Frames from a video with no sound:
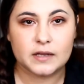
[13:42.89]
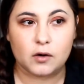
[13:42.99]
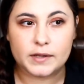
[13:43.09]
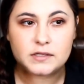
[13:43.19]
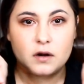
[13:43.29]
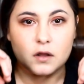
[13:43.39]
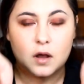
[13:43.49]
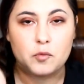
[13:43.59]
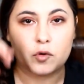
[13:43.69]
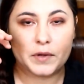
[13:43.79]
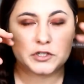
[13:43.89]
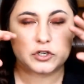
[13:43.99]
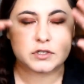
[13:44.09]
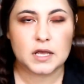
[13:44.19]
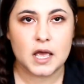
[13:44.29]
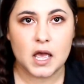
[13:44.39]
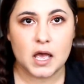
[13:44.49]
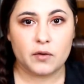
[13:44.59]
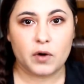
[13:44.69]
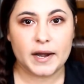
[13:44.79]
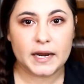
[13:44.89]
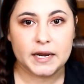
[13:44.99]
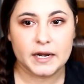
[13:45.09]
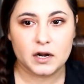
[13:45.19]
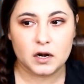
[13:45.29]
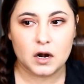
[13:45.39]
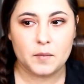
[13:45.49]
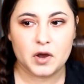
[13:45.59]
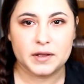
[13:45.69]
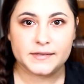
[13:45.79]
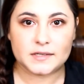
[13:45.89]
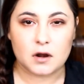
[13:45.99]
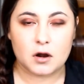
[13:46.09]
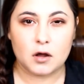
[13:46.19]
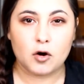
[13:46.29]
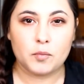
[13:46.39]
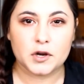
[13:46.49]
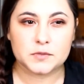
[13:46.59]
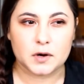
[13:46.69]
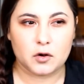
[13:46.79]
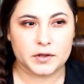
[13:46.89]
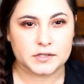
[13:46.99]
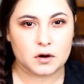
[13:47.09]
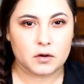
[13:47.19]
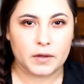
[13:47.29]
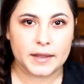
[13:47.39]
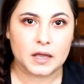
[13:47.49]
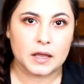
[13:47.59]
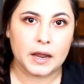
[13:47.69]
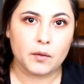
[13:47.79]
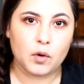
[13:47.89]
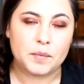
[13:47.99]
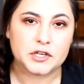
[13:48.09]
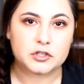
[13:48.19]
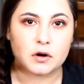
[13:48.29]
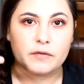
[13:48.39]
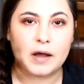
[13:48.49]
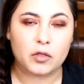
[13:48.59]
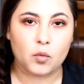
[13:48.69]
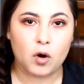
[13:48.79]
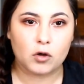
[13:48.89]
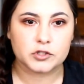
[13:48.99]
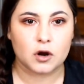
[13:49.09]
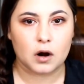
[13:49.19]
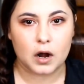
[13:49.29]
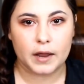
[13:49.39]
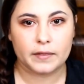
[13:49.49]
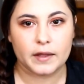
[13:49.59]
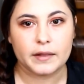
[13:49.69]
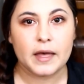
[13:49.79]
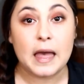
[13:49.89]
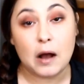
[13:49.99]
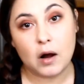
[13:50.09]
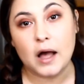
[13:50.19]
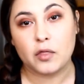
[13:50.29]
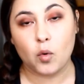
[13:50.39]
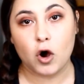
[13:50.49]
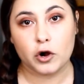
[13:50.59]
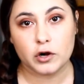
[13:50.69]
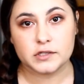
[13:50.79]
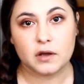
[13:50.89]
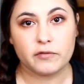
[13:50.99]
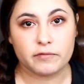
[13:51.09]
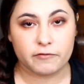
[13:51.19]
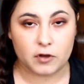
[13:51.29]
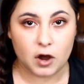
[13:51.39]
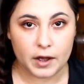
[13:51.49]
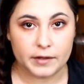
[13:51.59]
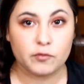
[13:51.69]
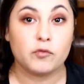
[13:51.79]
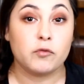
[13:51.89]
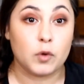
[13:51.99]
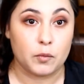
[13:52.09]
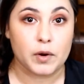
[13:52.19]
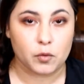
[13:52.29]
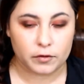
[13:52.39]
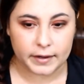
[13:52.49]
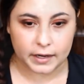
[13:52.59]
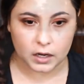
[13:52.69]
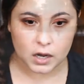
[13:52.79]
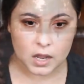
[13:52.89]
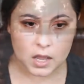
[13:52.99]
I'll insert a couple of pictures right here. I'm not going to insert a whole bunch, but I'll insert like one picture of how the walls are, and then how high the water and stuff got when we were there.